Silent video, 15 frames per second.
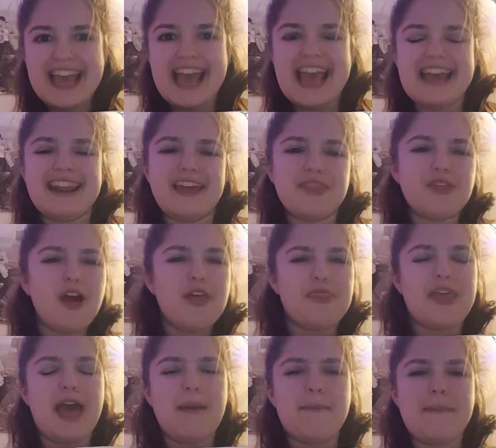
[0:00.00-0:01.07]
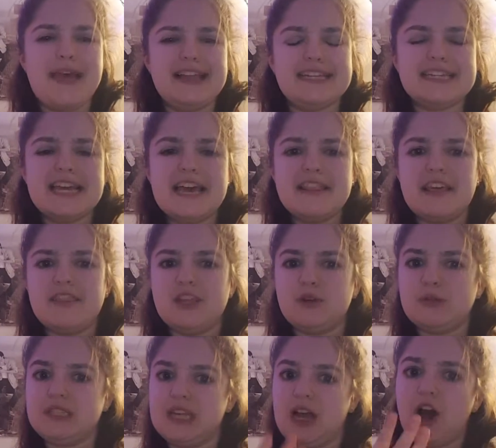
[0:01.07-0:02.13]
and I thought that meant that there
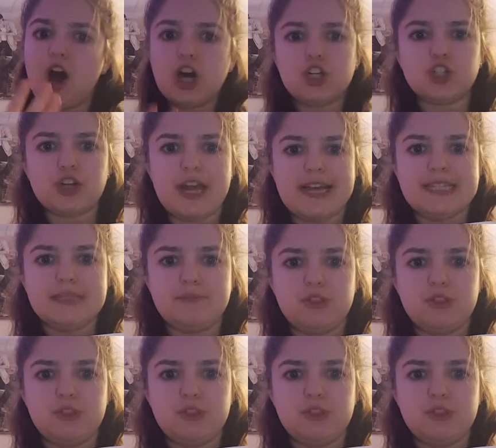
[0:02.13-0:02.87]
was a contrast